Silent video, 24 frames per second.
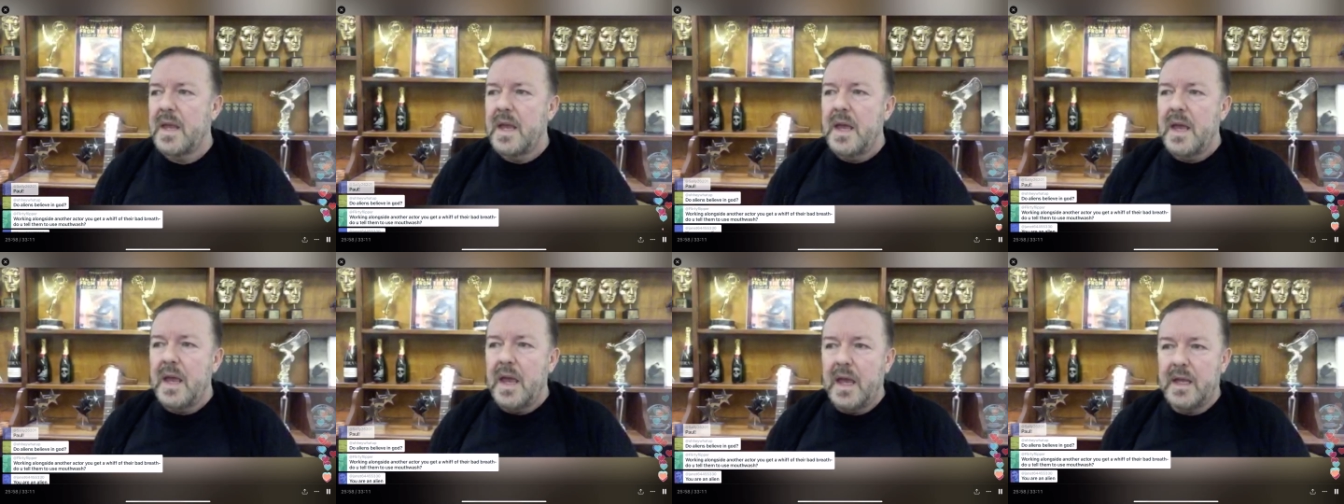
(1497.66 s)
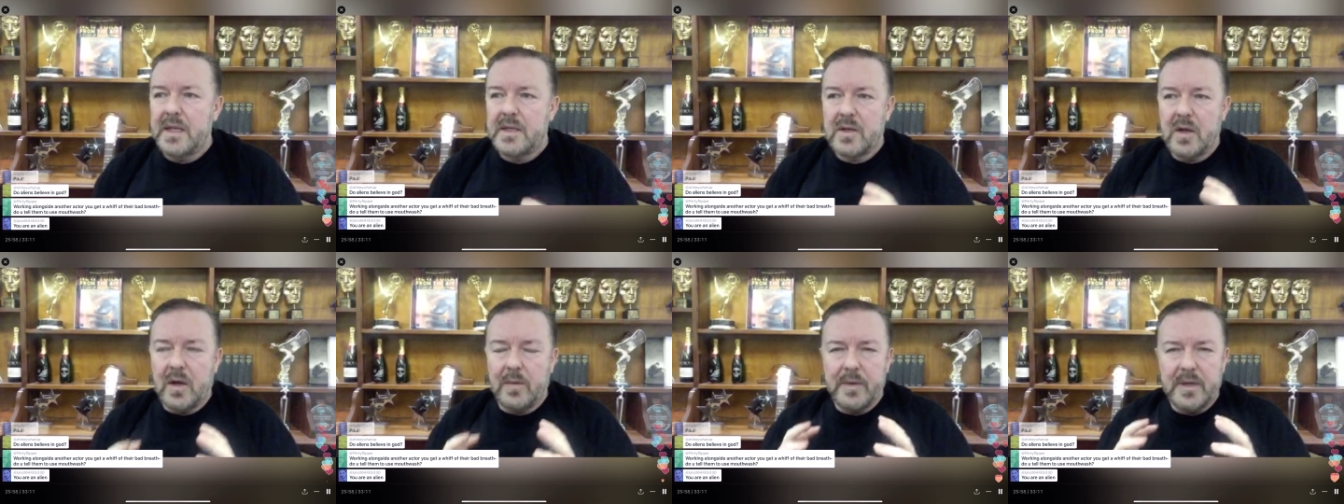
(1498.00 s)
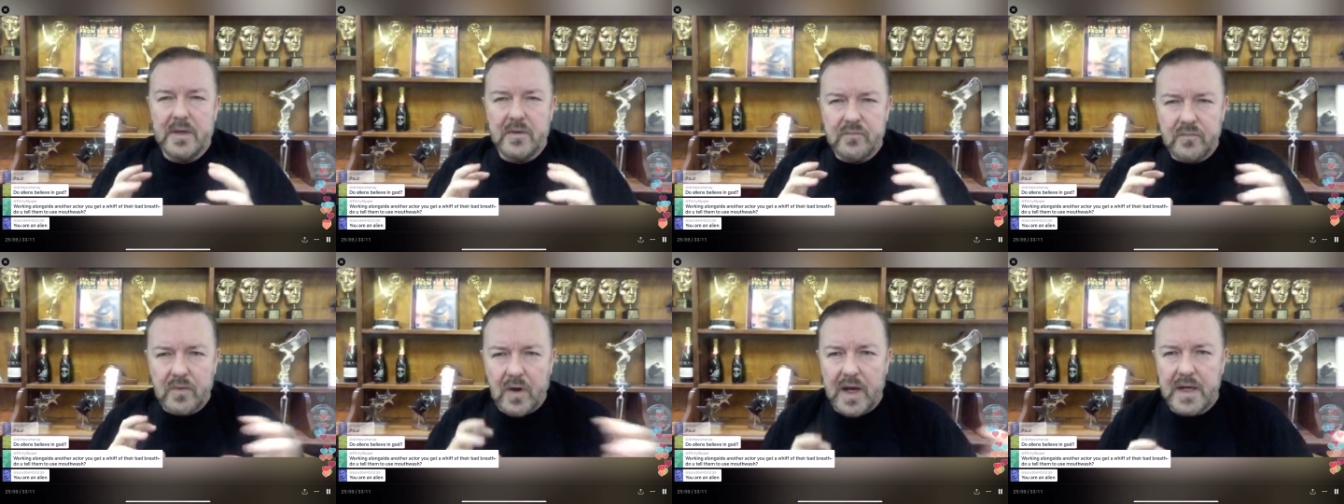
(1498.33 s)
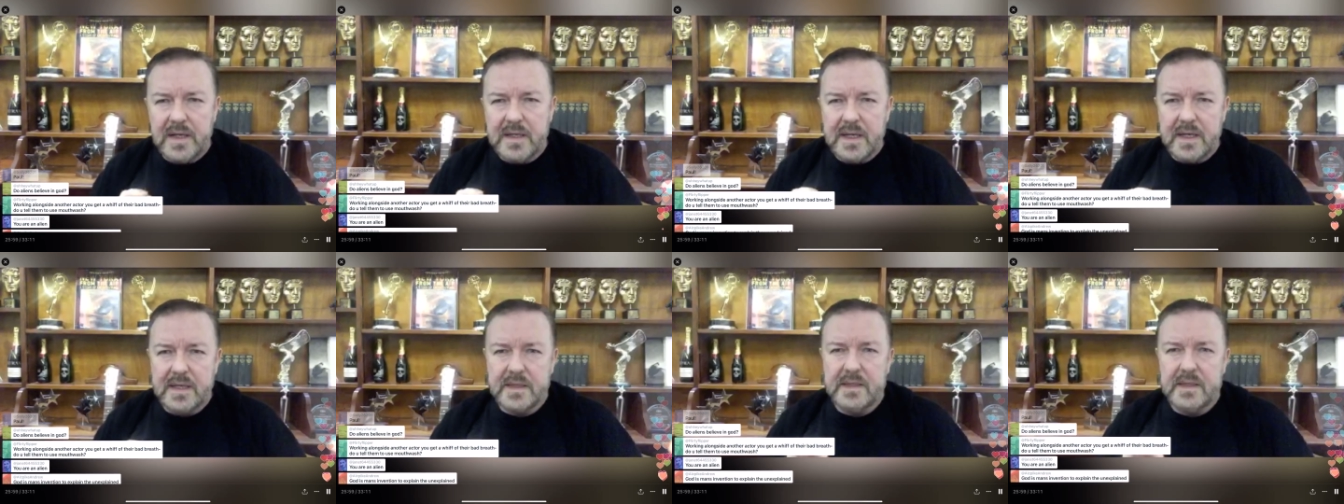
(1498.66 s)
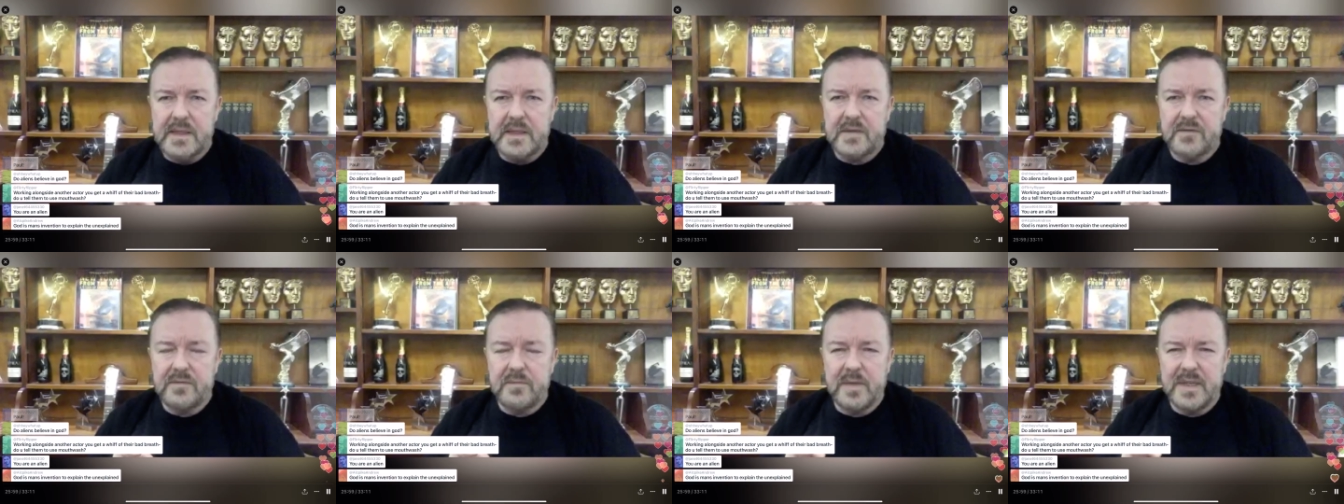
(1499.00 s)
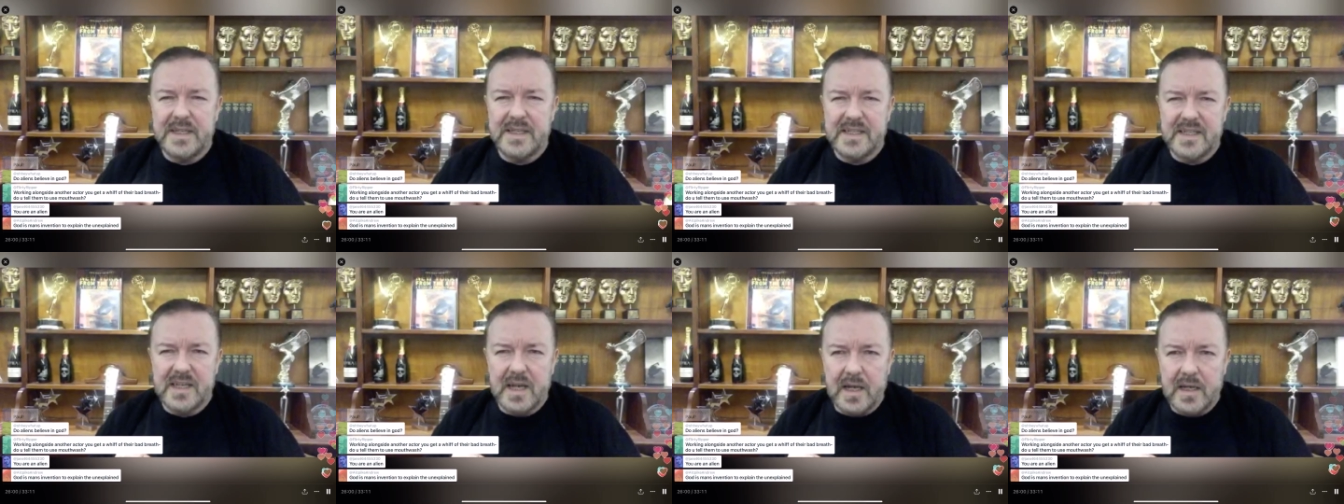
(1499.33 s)
it's got to be the right distance from its
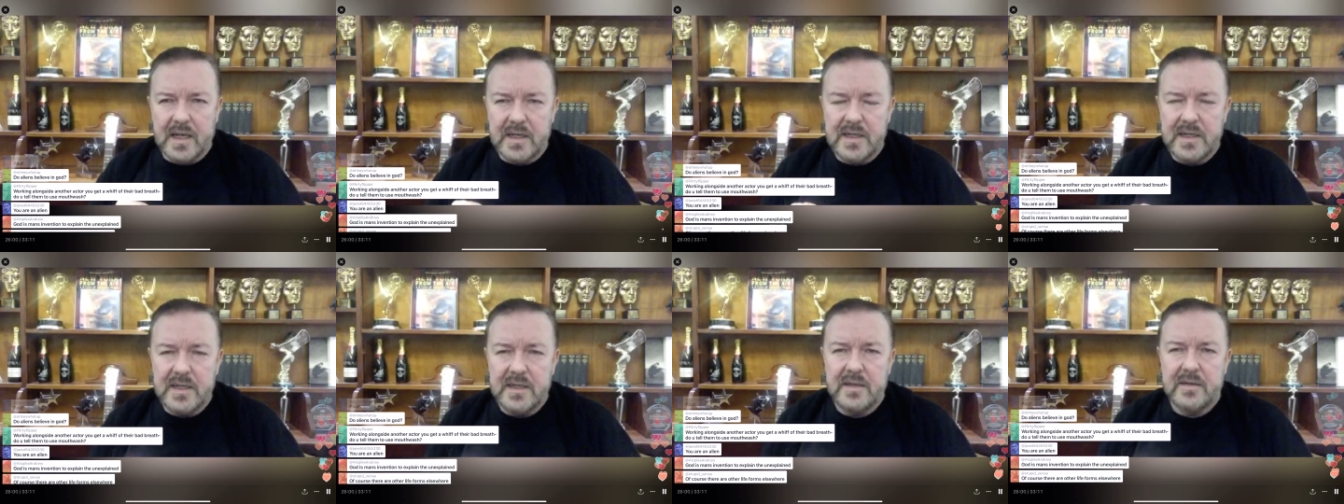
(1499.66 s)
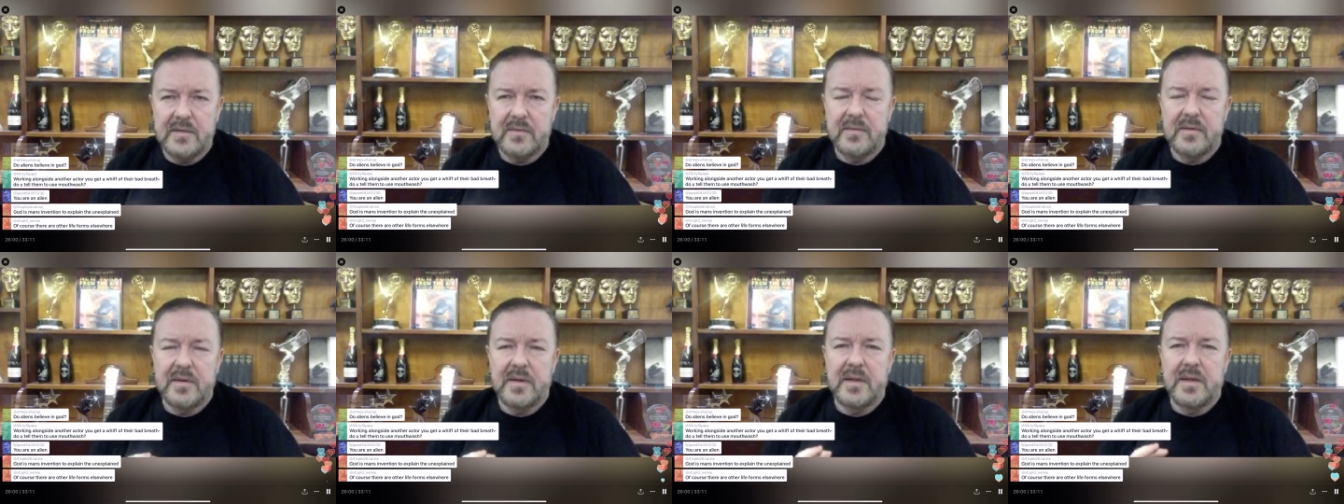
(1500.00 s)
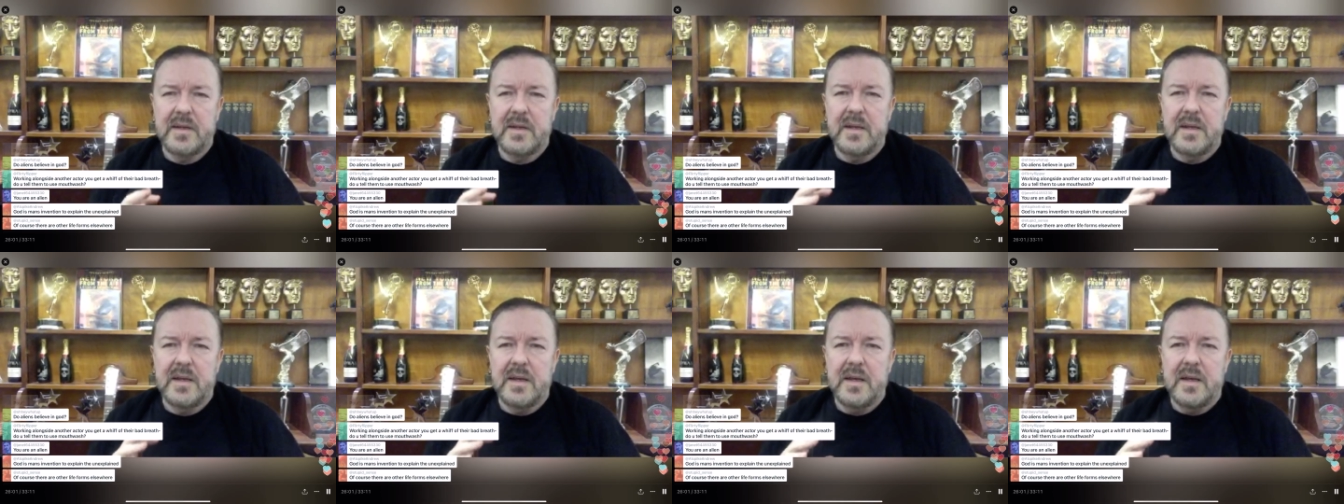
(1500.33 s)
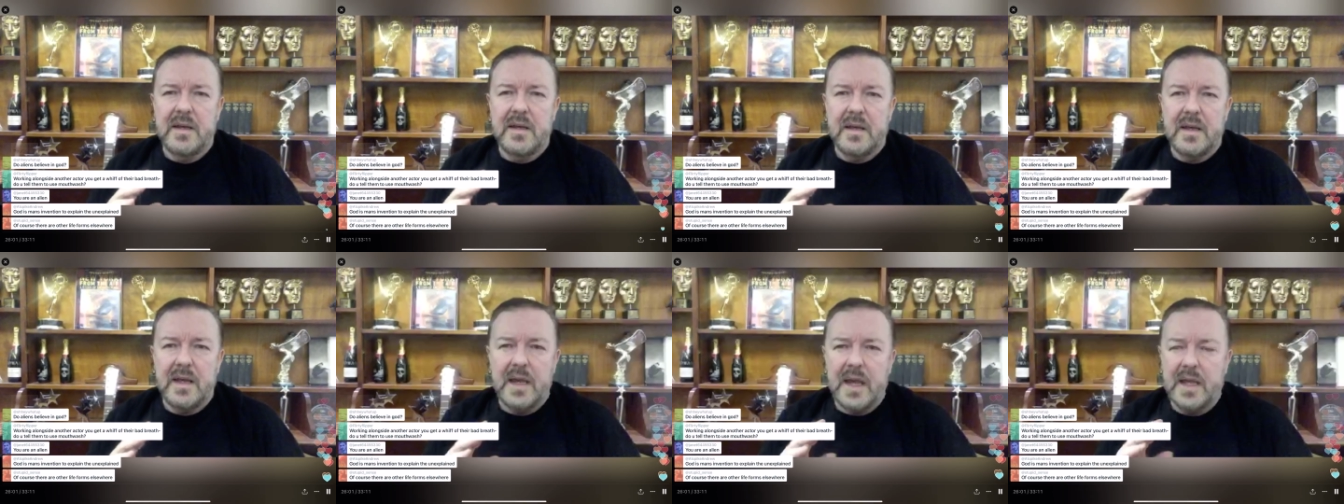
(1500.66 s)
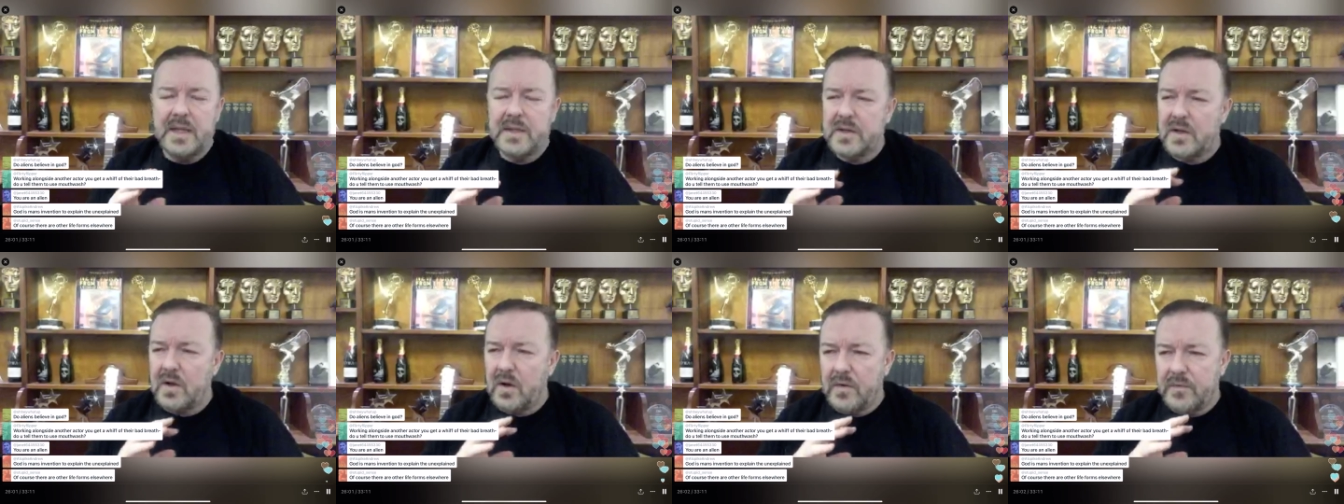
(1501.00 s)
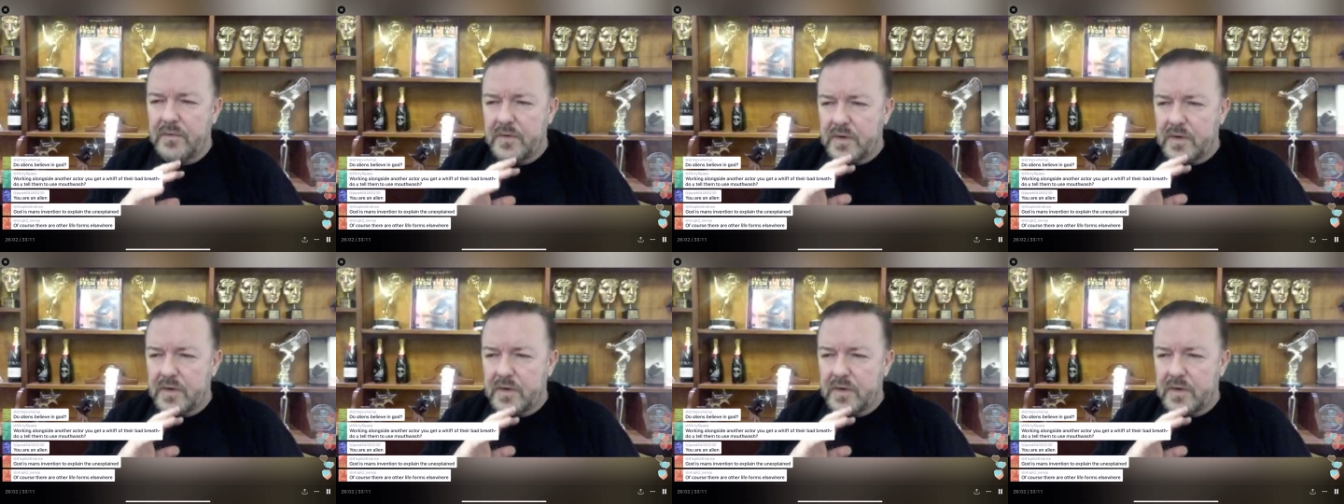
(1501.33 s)
sun, It's got of